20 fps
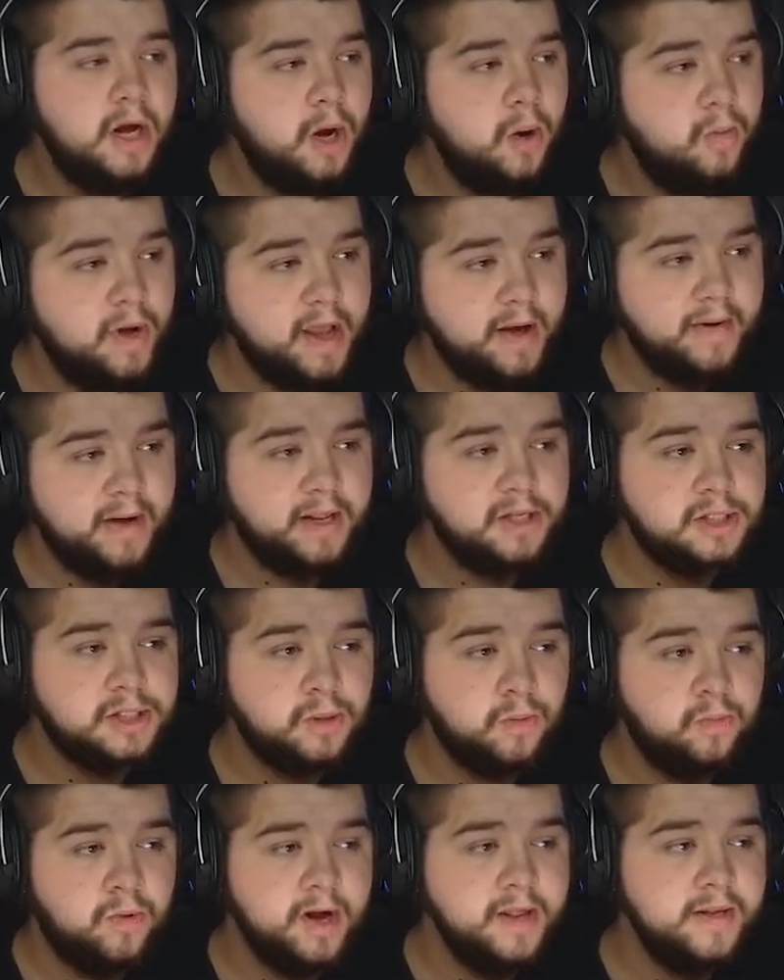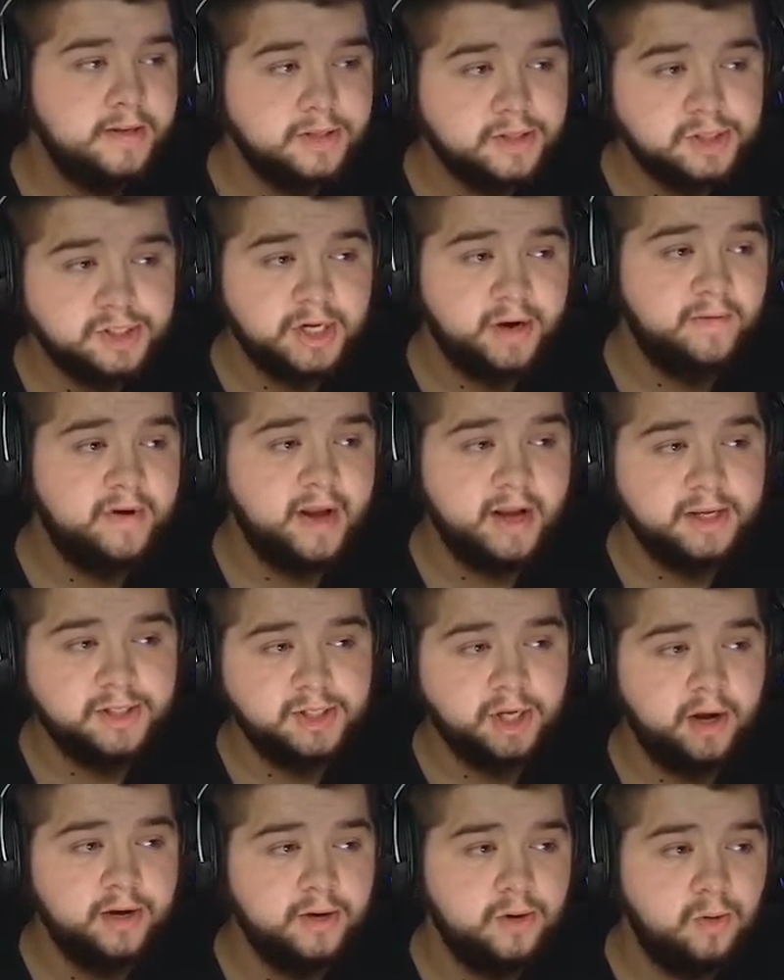We managed to win the Serie A
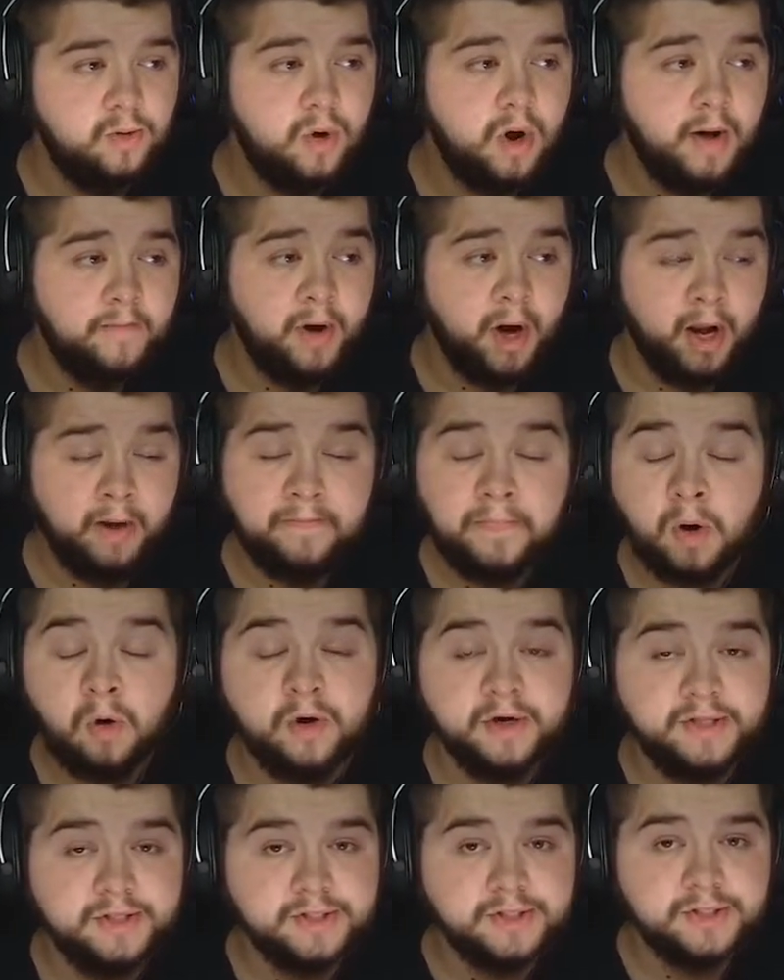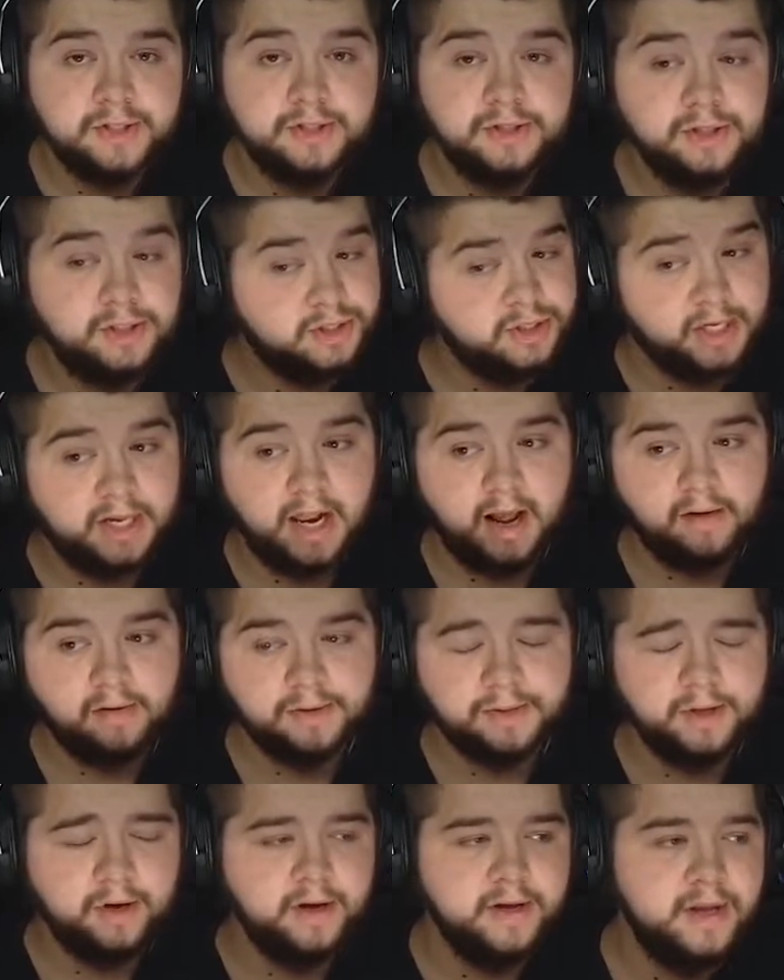title by a point, just to
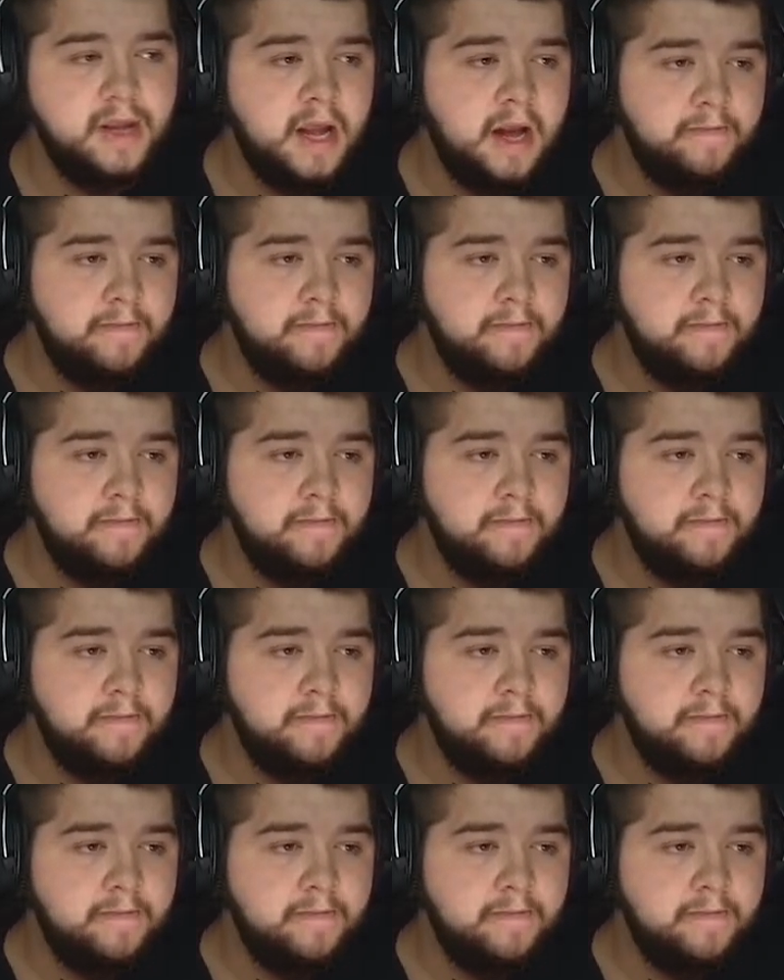clarify,